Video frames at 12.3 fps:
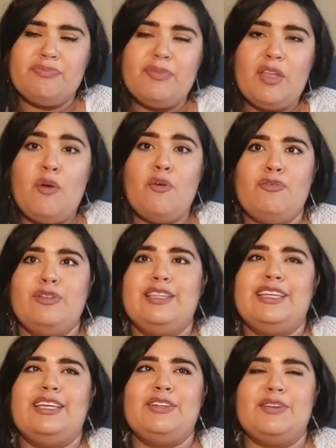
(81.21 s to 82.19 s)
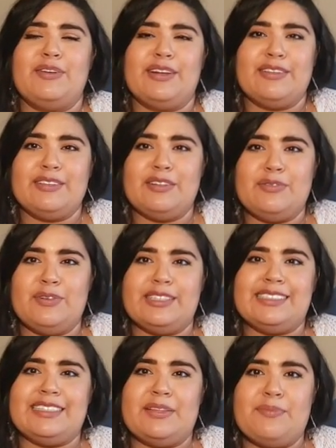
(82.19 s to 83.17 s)
hopefully you don't hear little
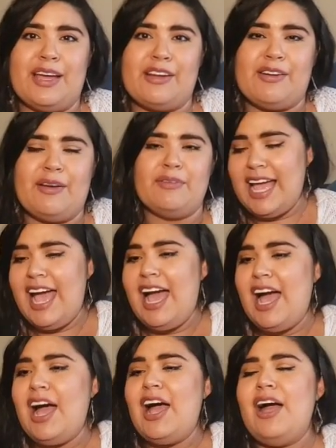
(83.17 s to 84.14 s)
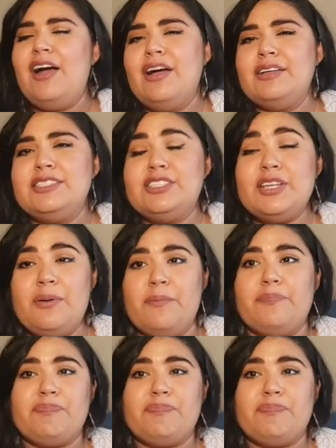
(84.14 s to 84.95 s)
voices in the background. So